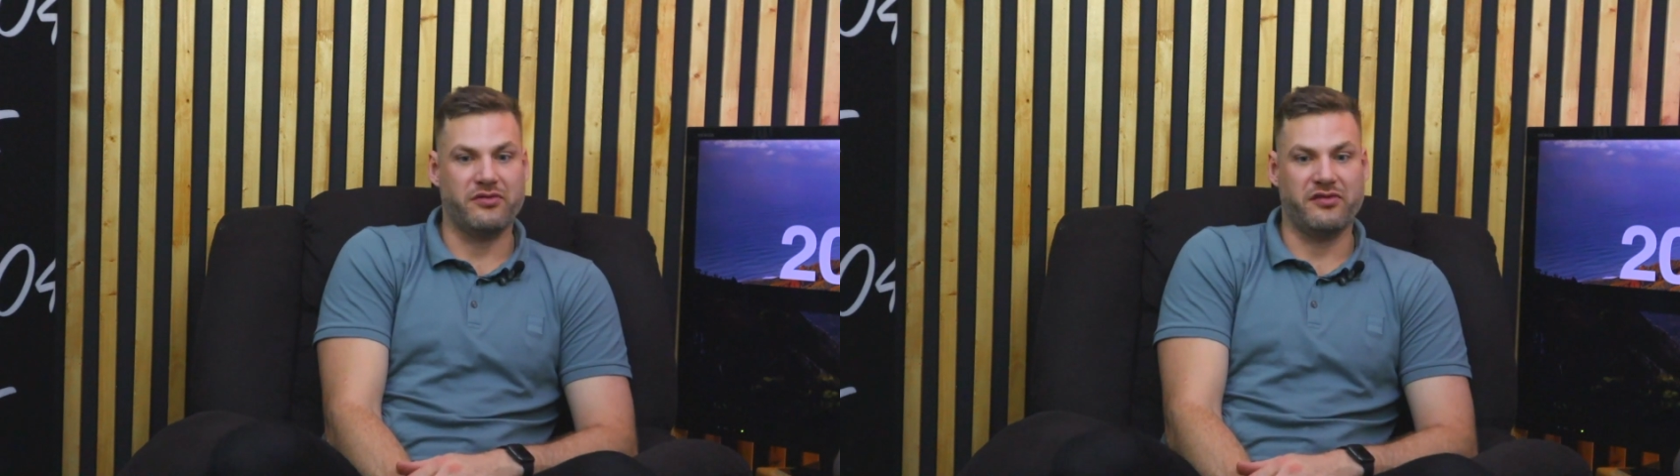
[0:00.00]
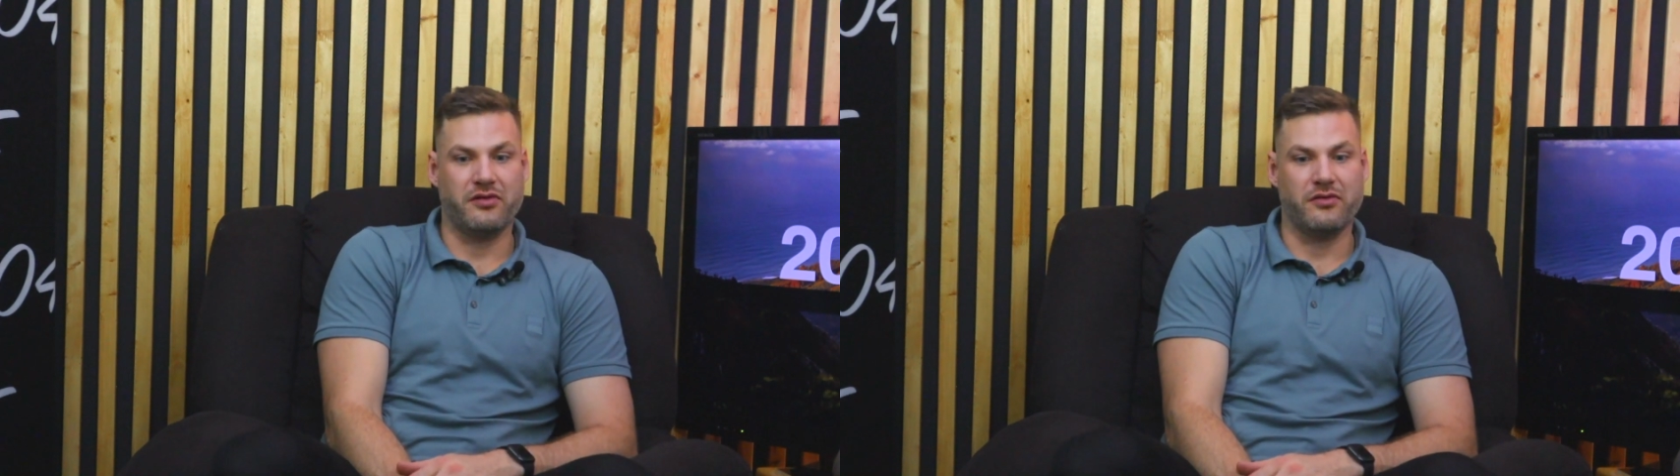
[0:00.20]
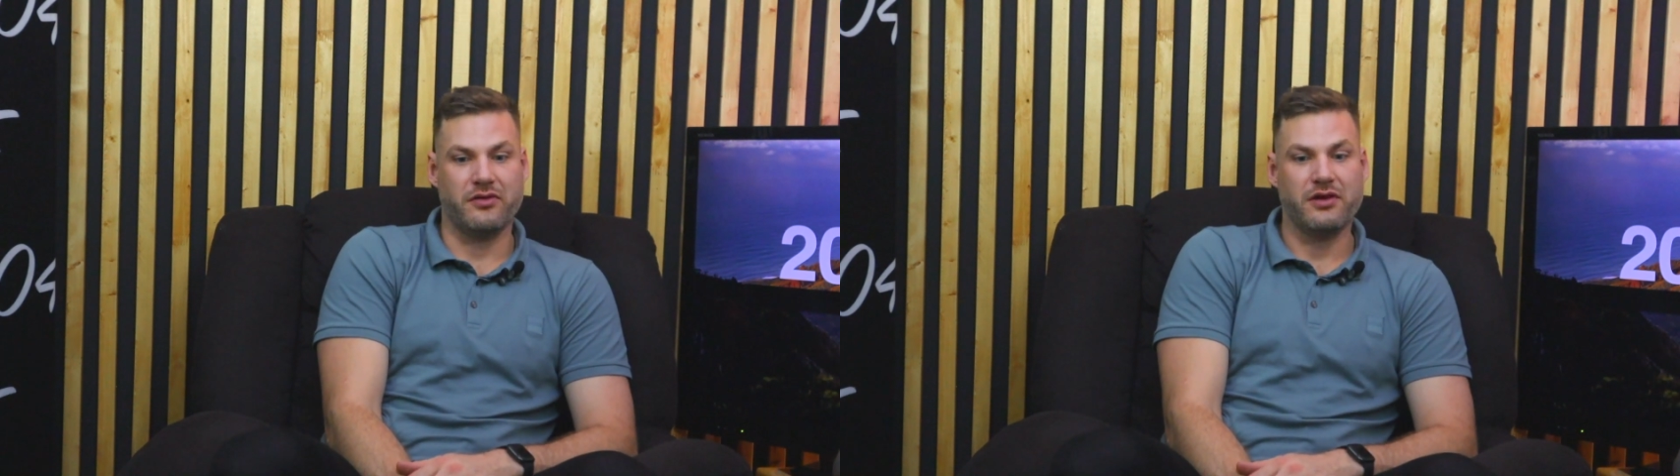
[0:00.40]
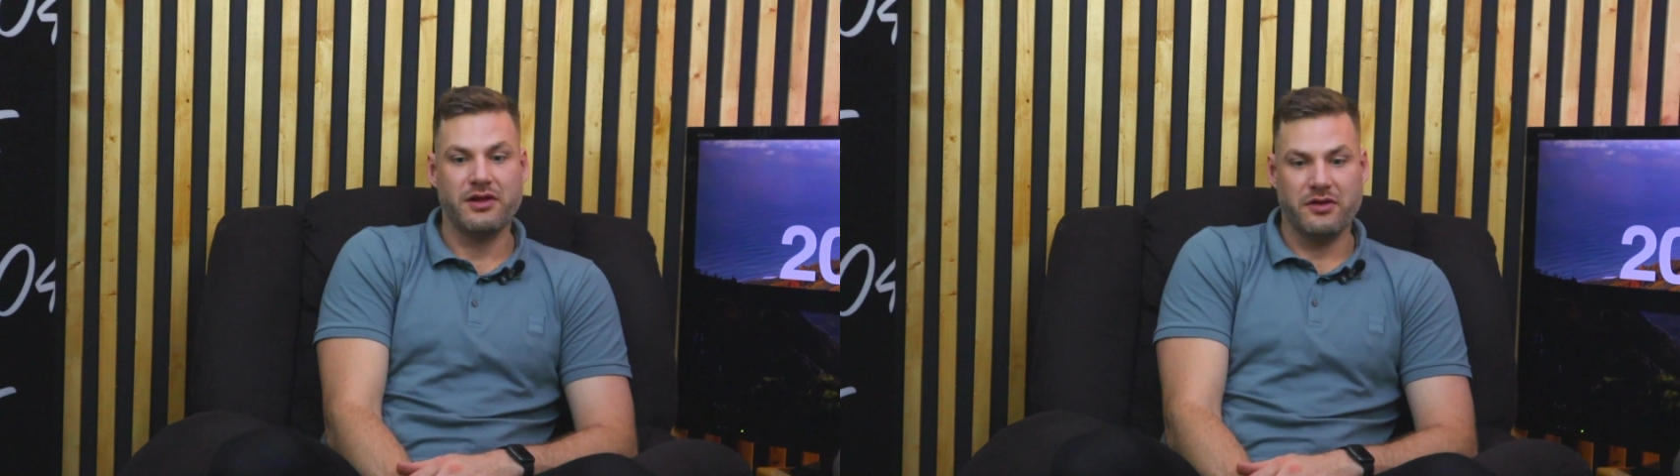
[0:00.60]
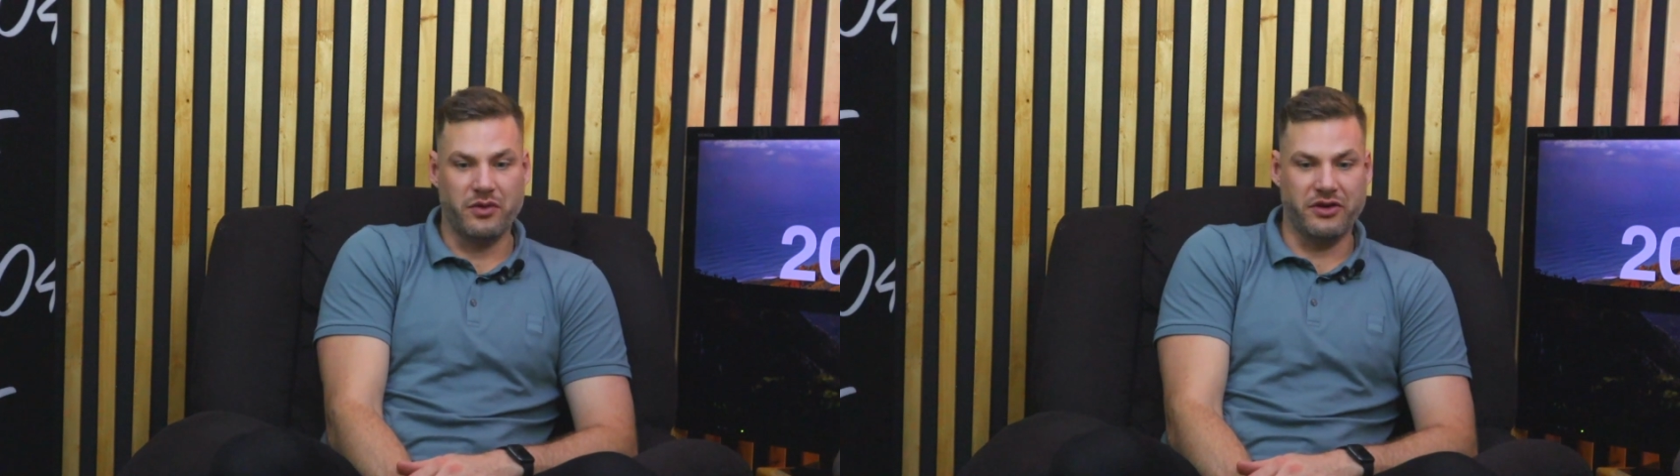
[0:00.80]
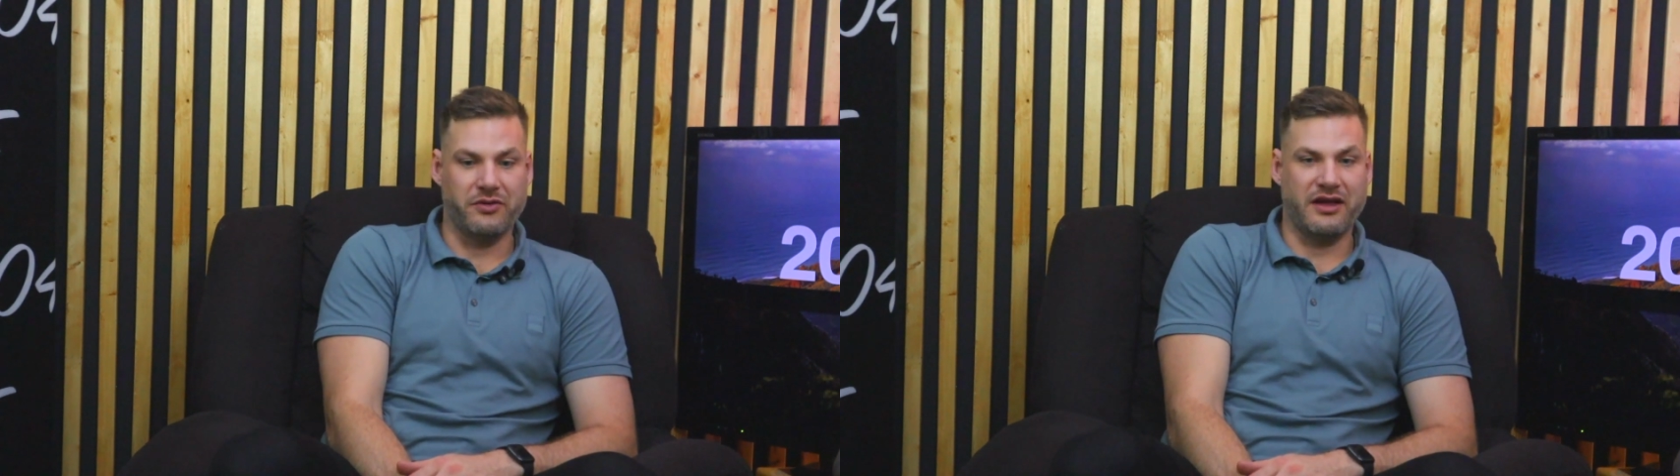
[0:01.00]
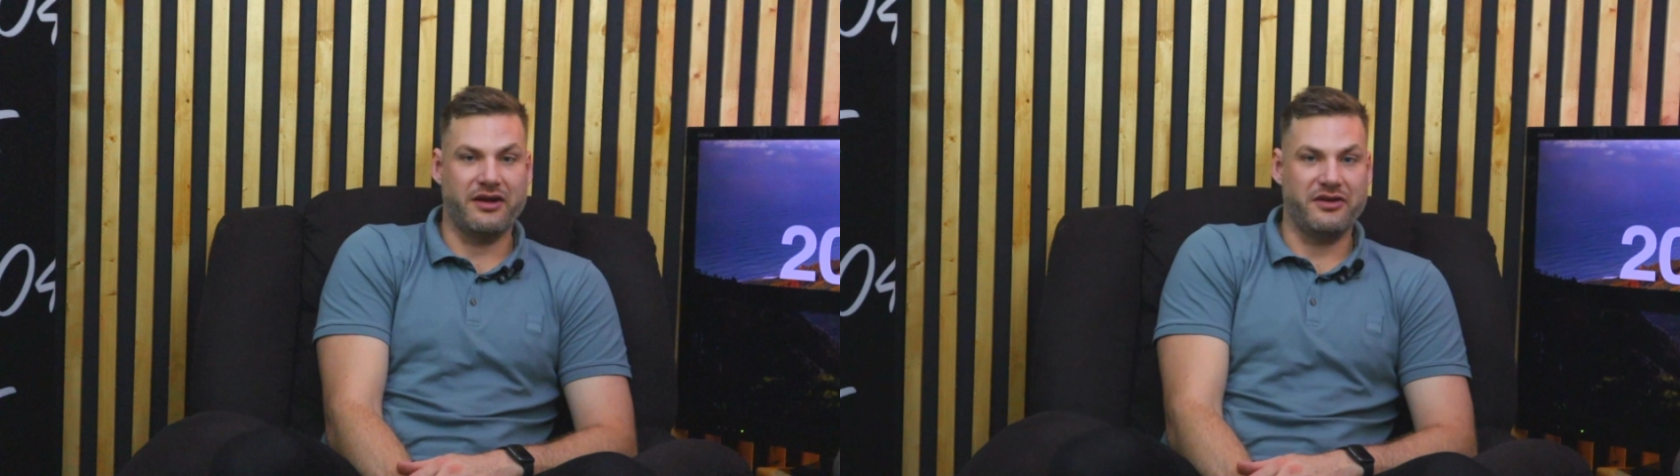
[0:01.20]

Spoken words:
So when you're there,